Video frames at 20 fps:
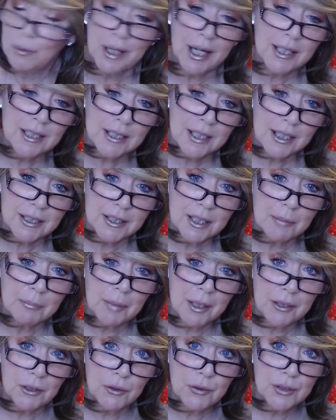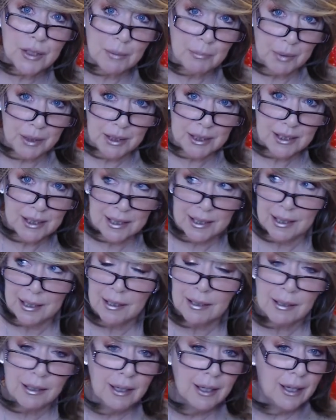I signed up, I used somebody's
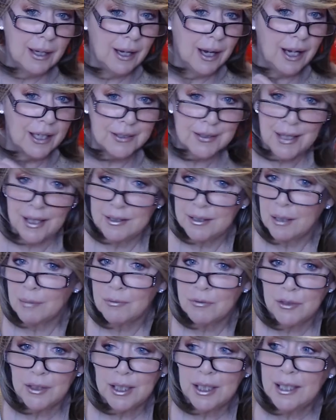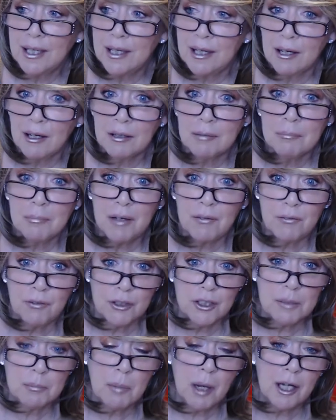link. I signed up for the year. My
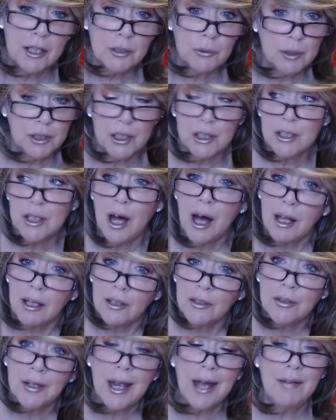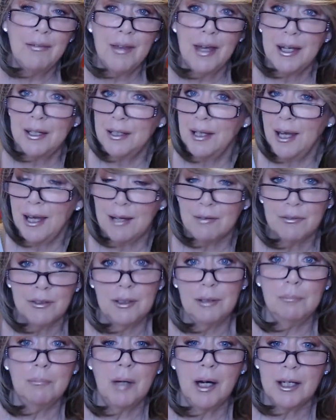first box was a dollar, and then
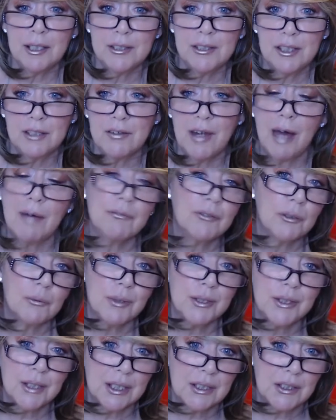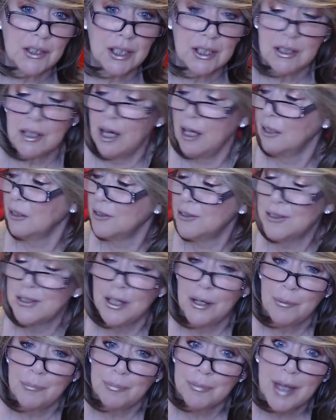every box thereafter was $16.
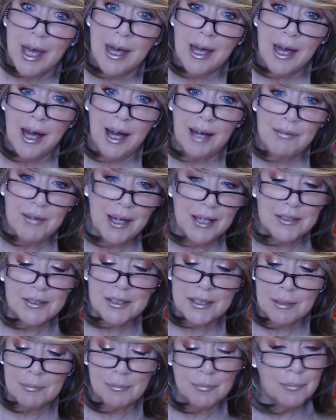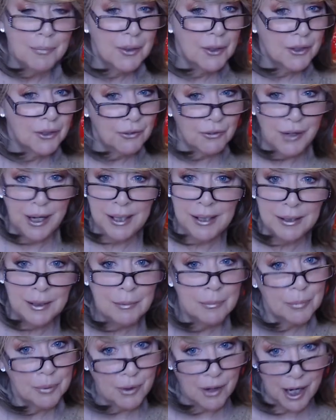So I've had some
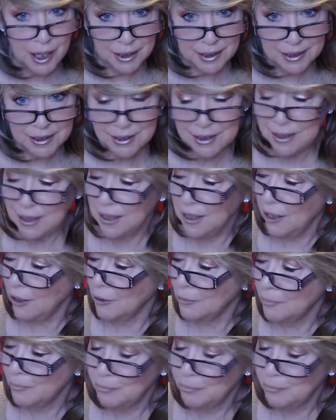great products in here.